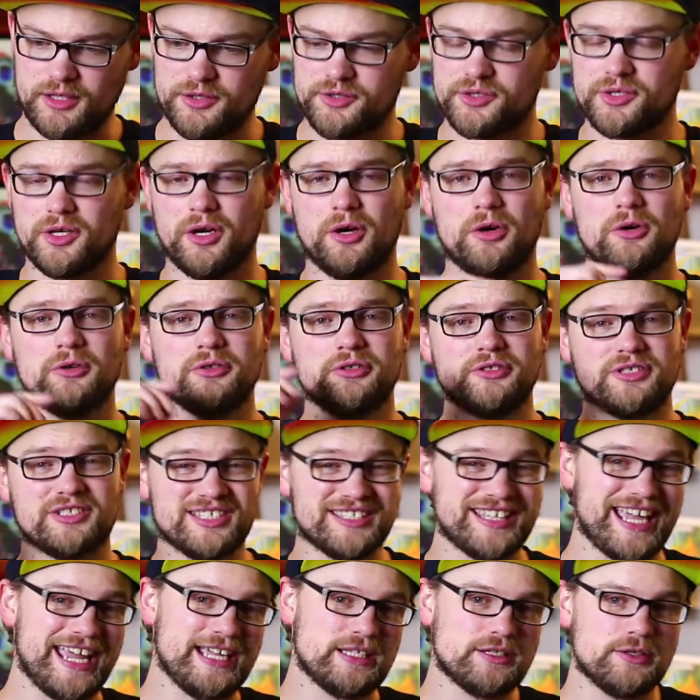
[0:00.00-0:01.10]
So
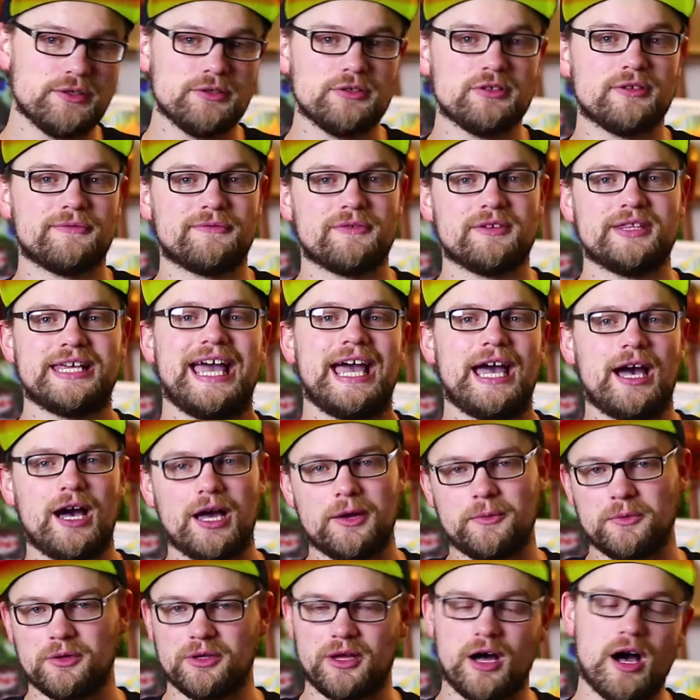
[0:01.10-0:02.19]
stay tuned for that.
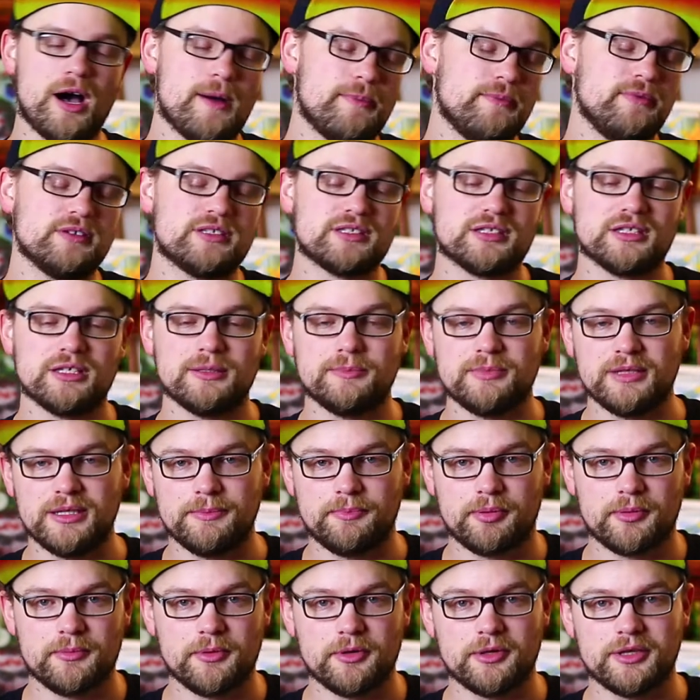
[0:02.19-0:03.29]
I will obviously be
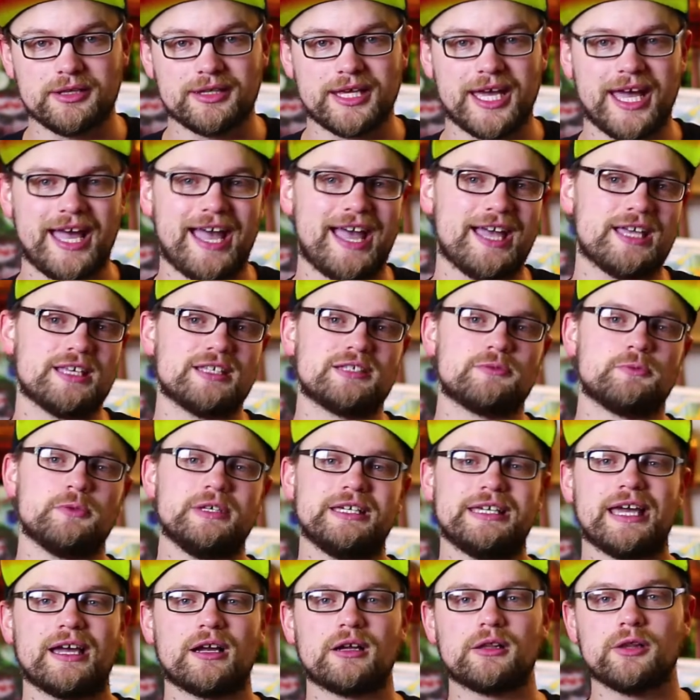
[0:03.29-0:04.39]
promoting that as
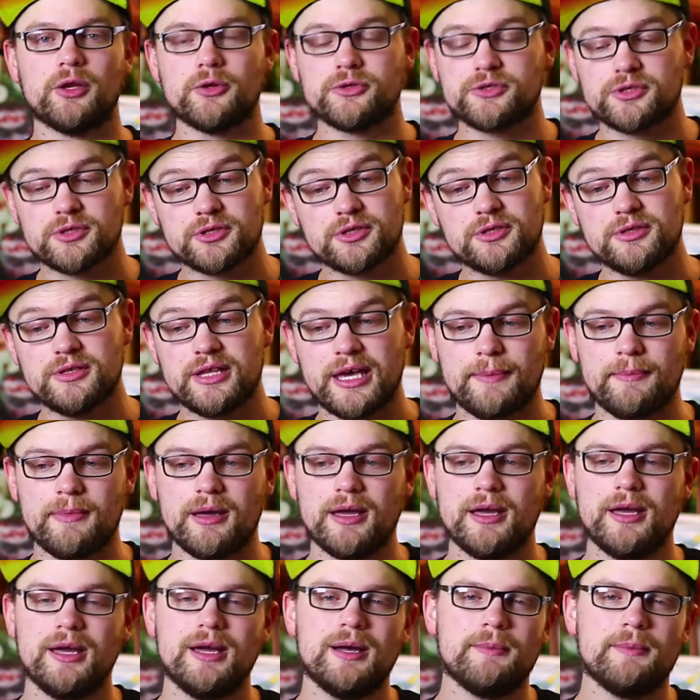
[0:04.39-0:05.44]
we get closer to them.